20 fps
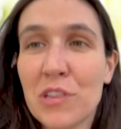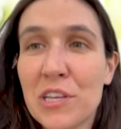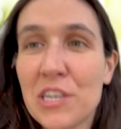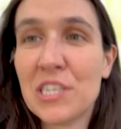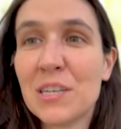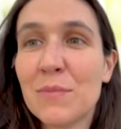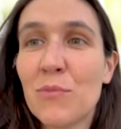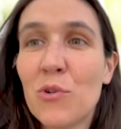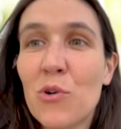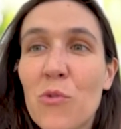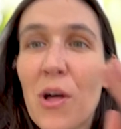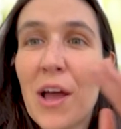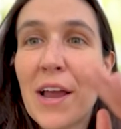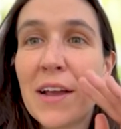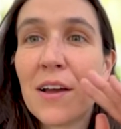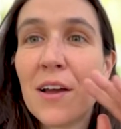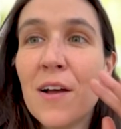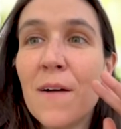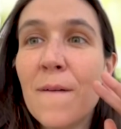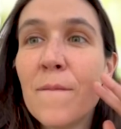unreleasable,
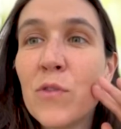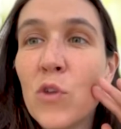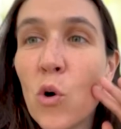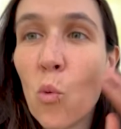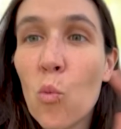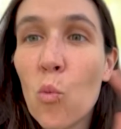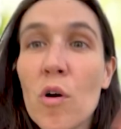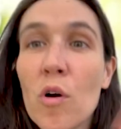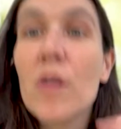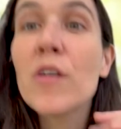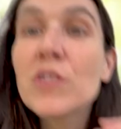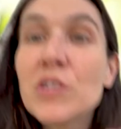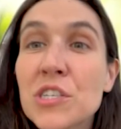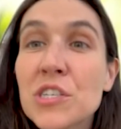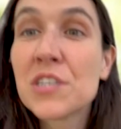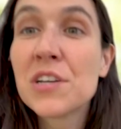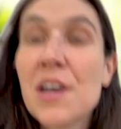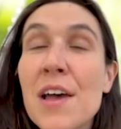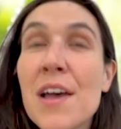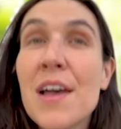like the
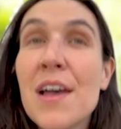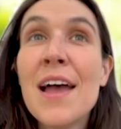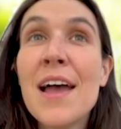worst.